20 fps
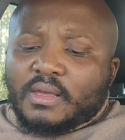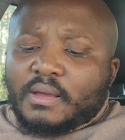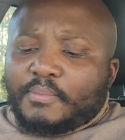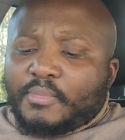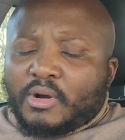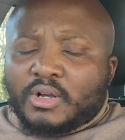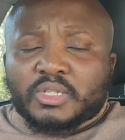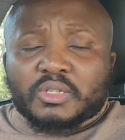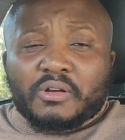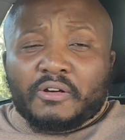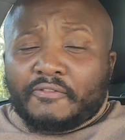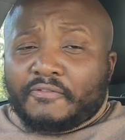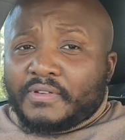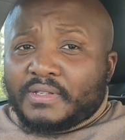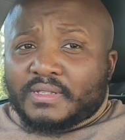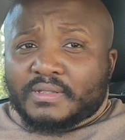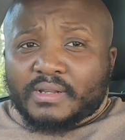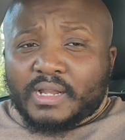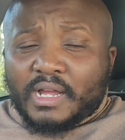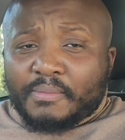box
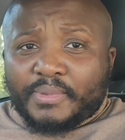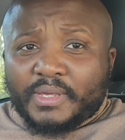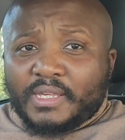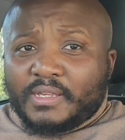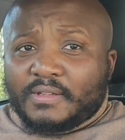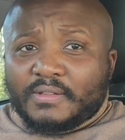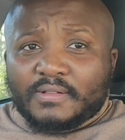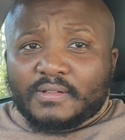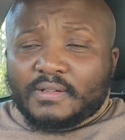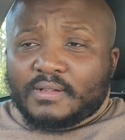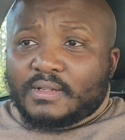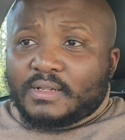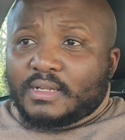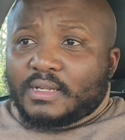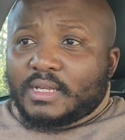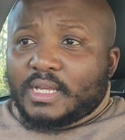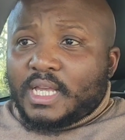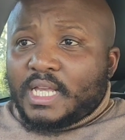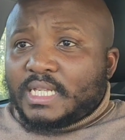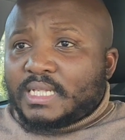office rugby,
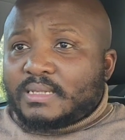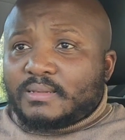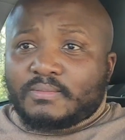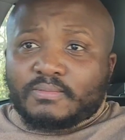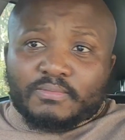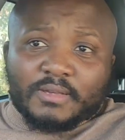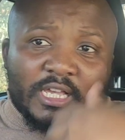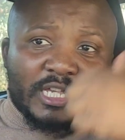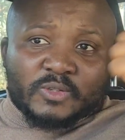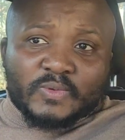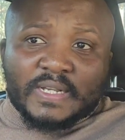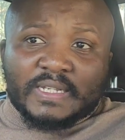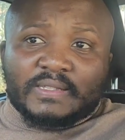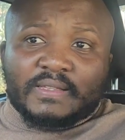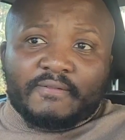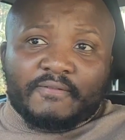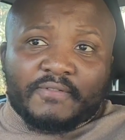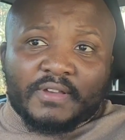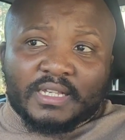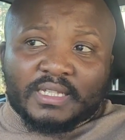as was
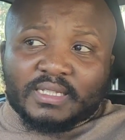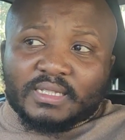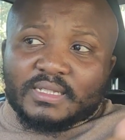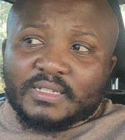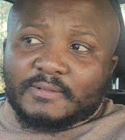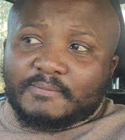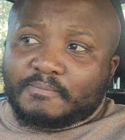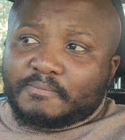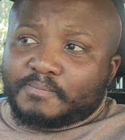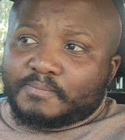the first